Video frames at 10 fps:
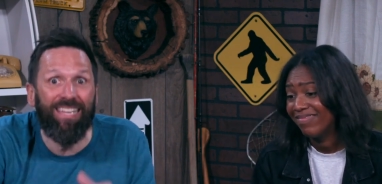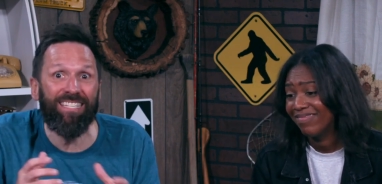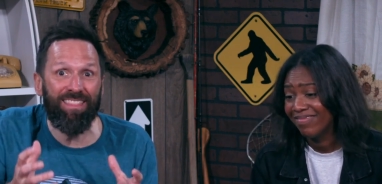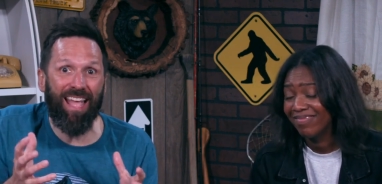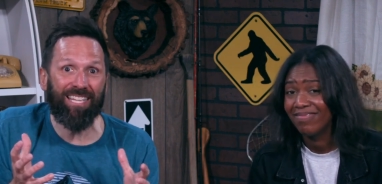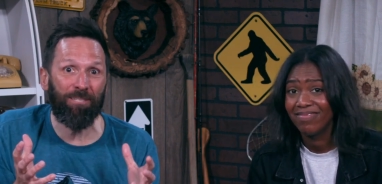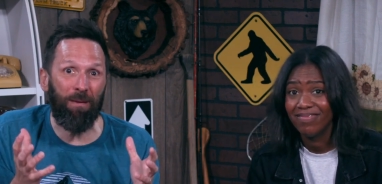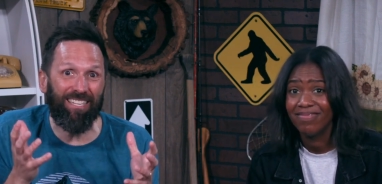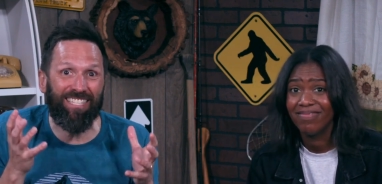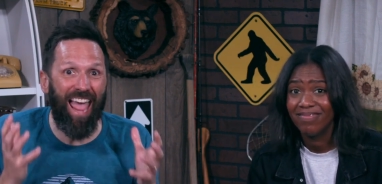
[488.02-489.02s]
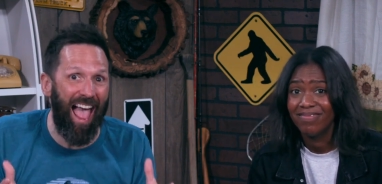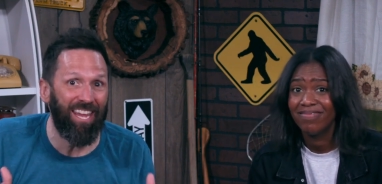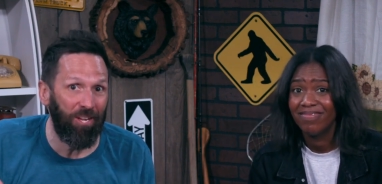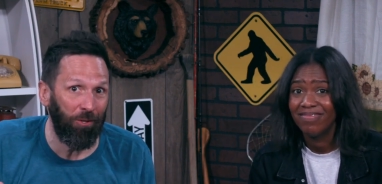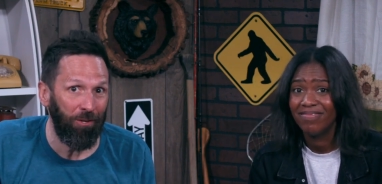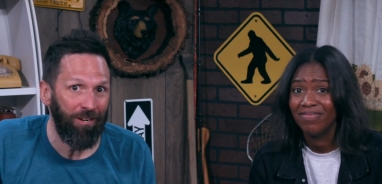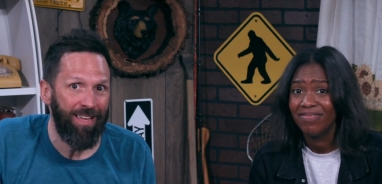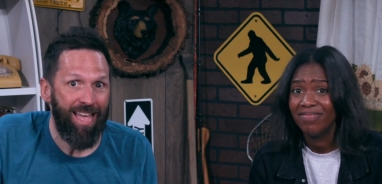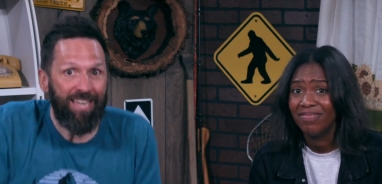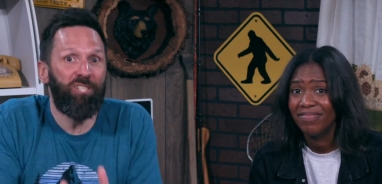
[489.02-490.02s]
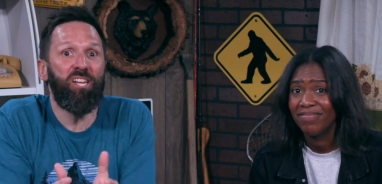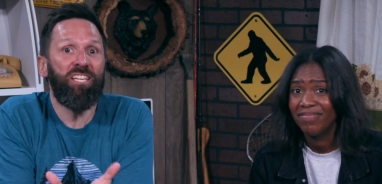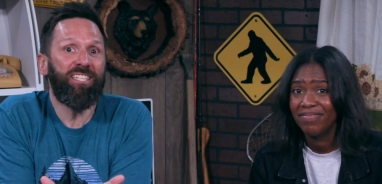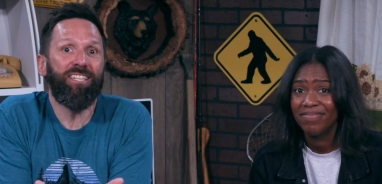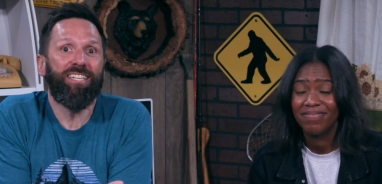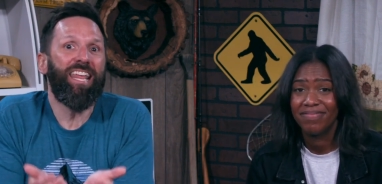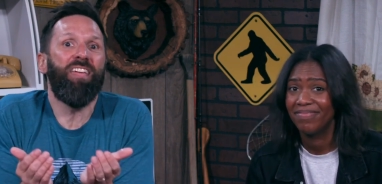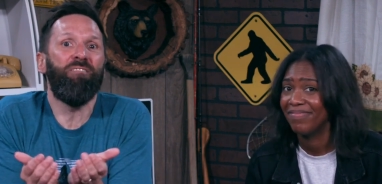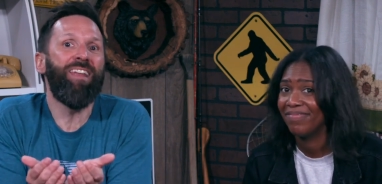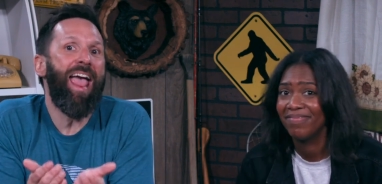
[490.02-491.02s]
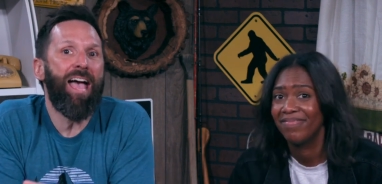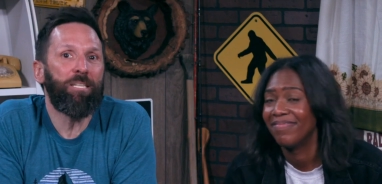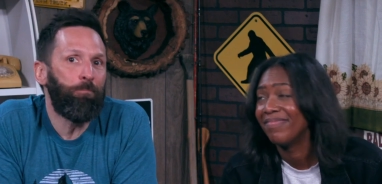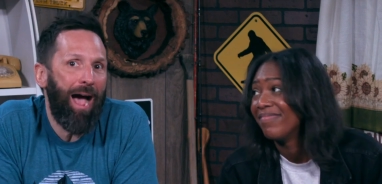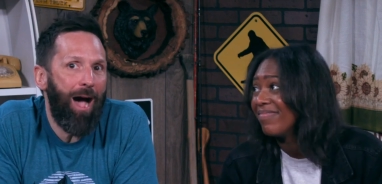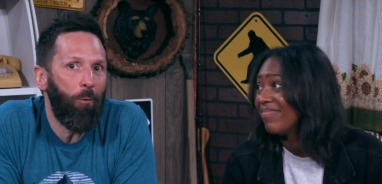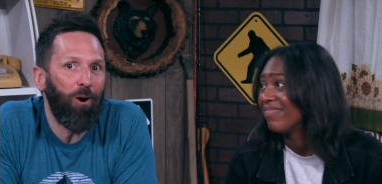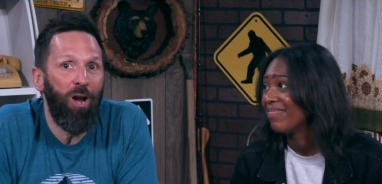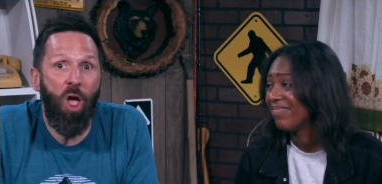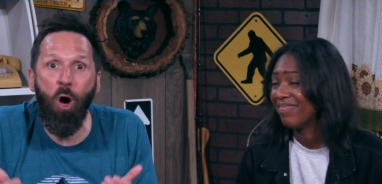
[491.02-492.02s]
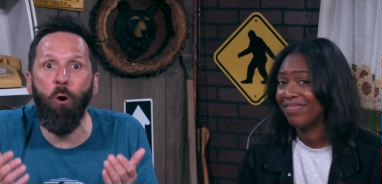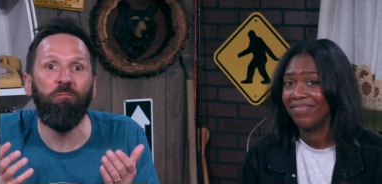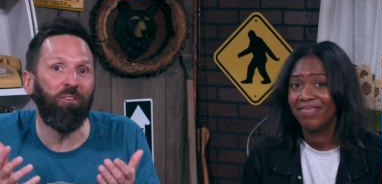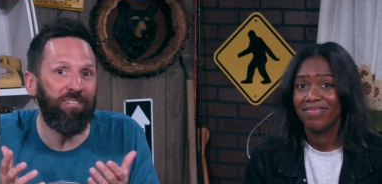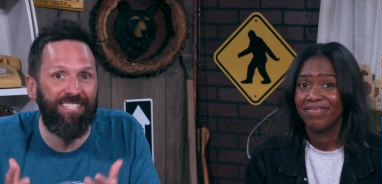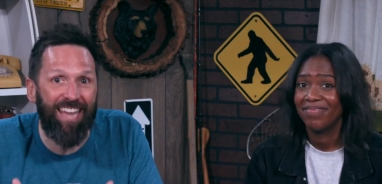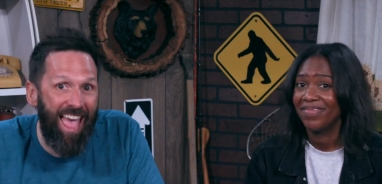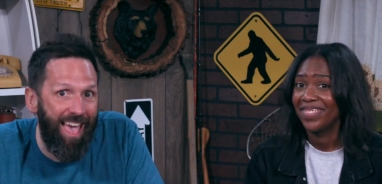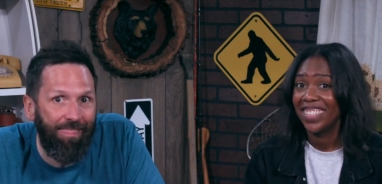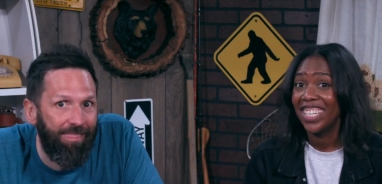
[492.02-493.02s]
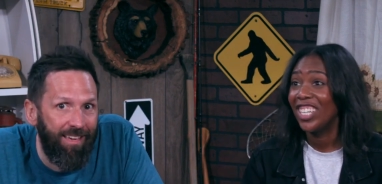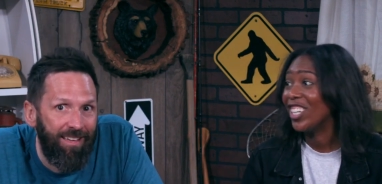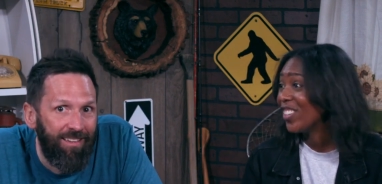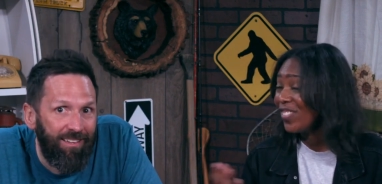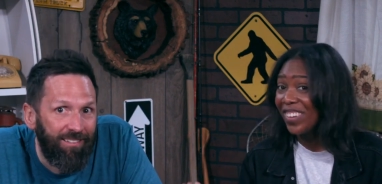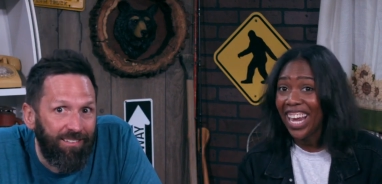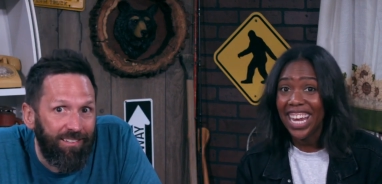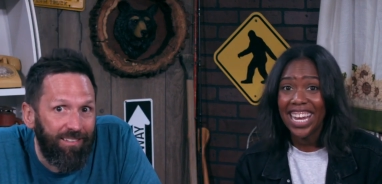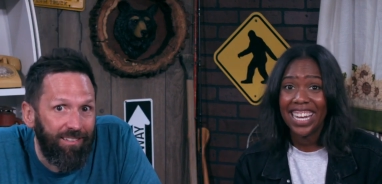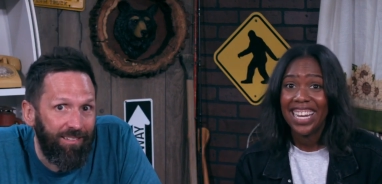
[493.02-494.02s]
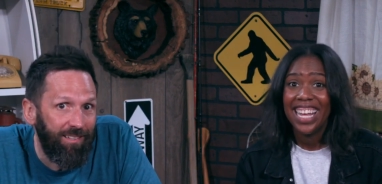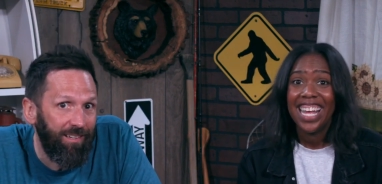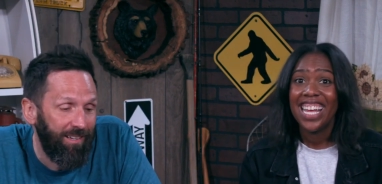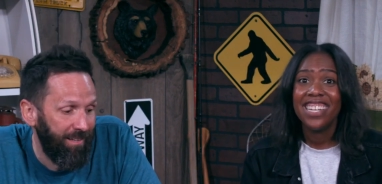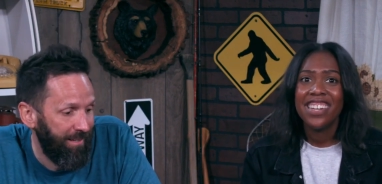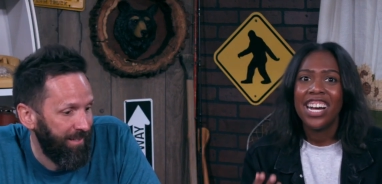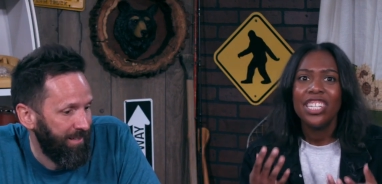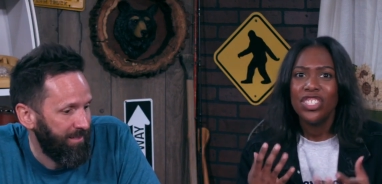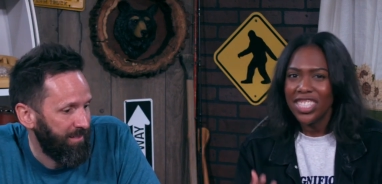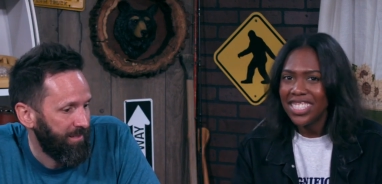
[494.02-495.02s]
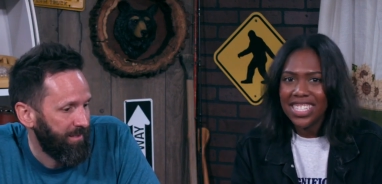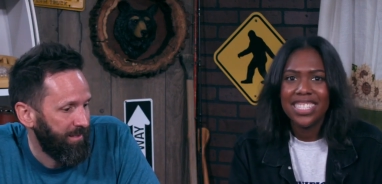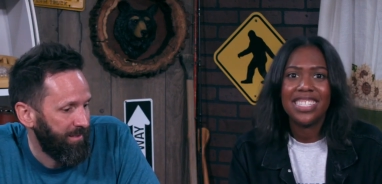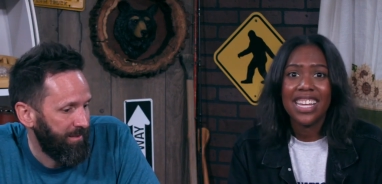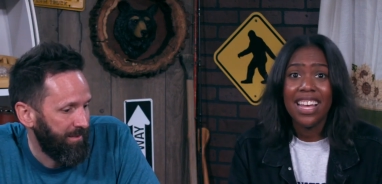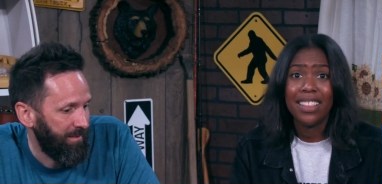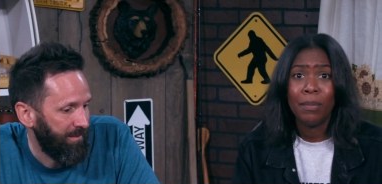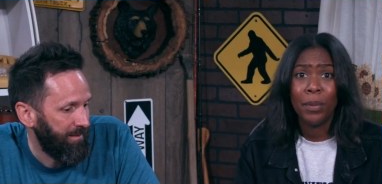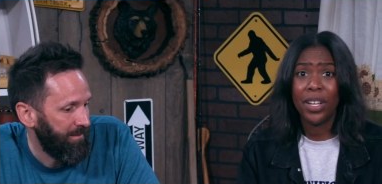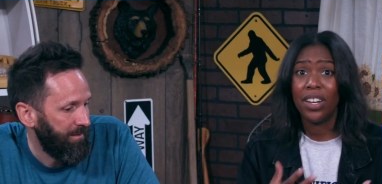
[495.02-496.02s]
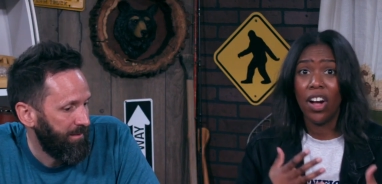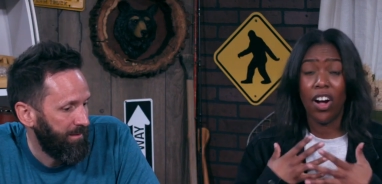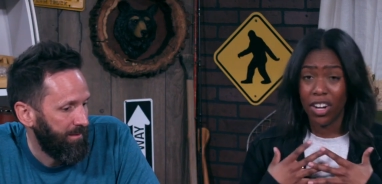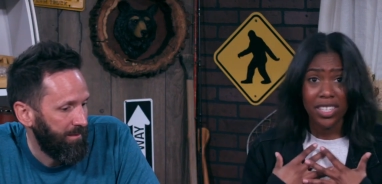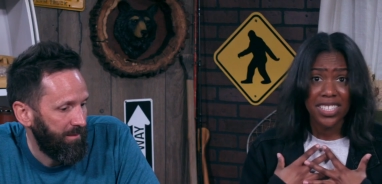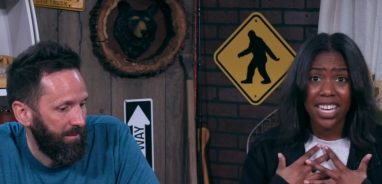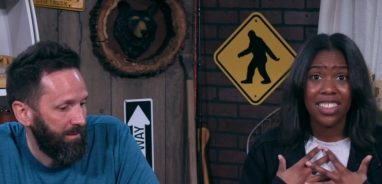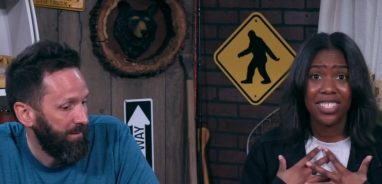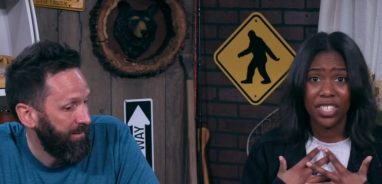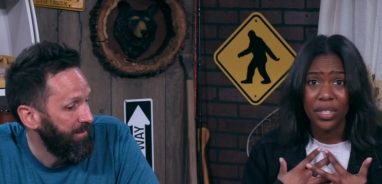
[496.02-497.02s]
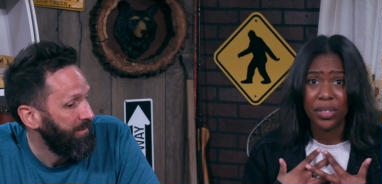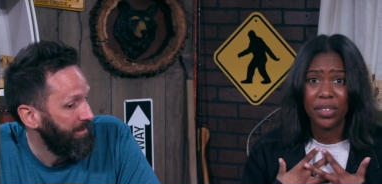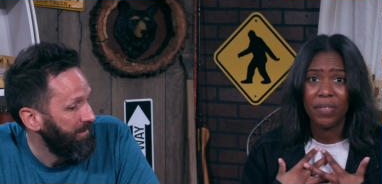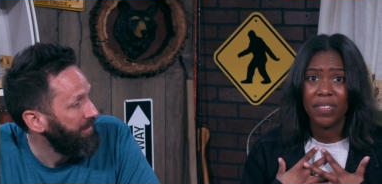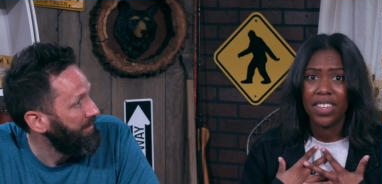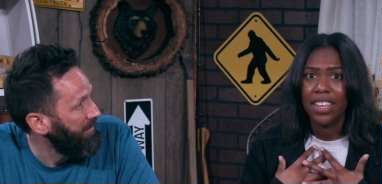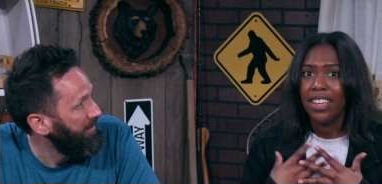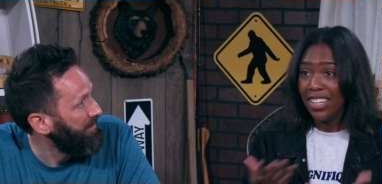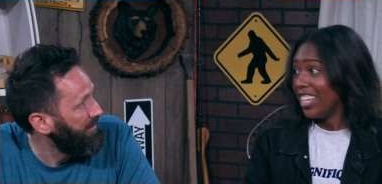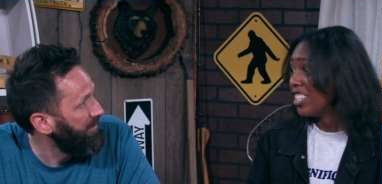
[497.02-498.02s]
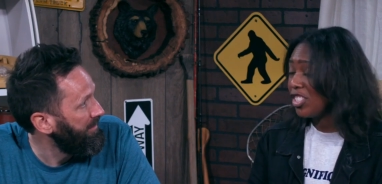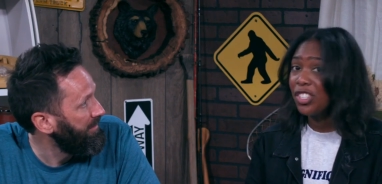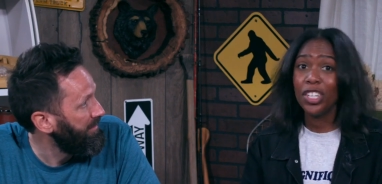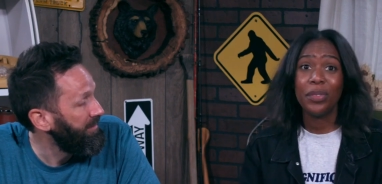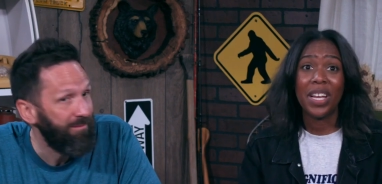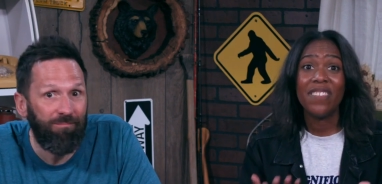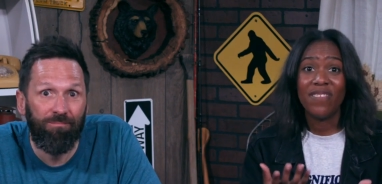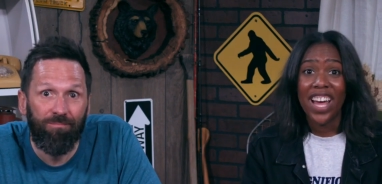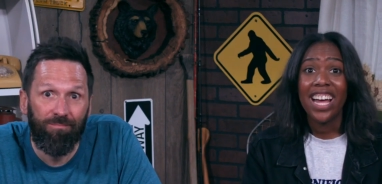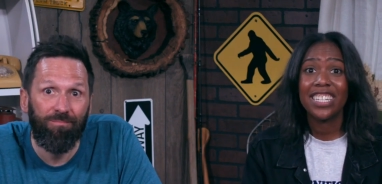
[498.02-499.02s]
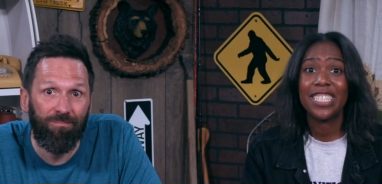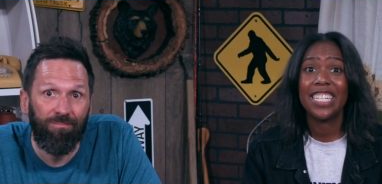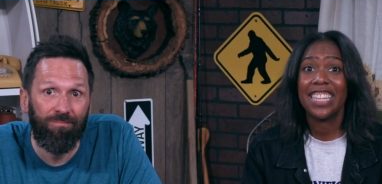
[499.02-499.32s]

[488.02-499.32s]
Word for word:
Speaker 1: Isn't that spectacular? Jesus even has power over death.
Speaker 2: You're right. And not just his death, but our death too. It's true. In fact,